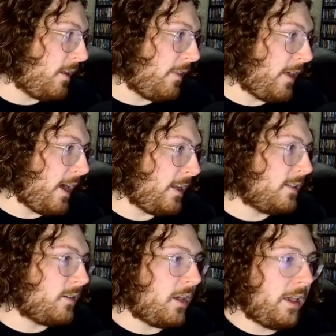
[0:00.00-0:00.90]
That
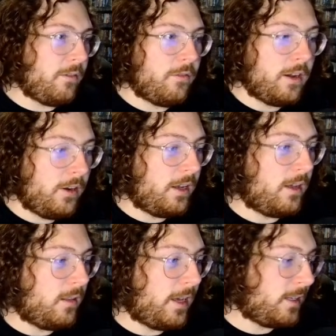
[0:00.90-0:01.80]
is a very
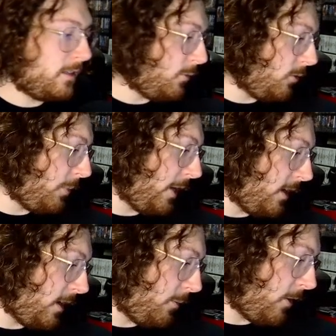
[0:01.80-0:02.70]
collectible
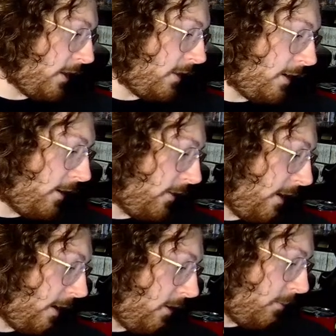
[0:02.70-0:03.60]
pickup right there.
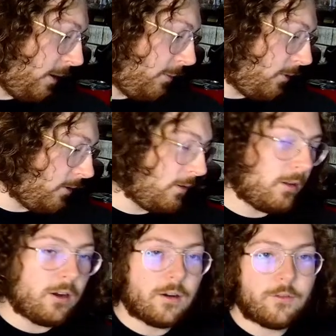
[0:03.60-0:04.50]
That I know people
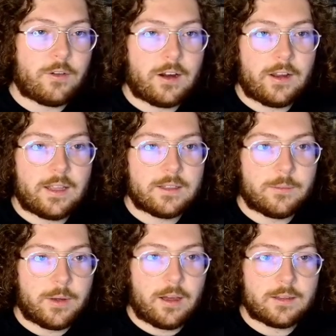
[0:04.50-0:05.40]
are very into
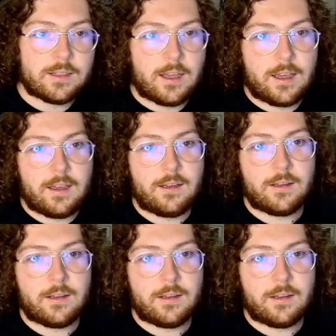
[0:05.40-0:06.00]
Boktai.